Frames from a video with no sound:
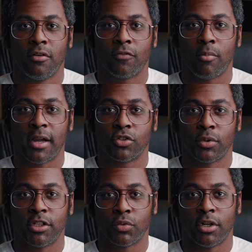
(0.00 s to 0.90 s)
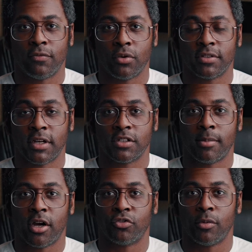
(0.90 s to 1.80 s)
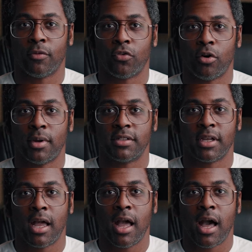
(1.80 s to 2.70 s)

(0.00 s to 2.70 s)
for my 2024 Tesla Model 3 Performance.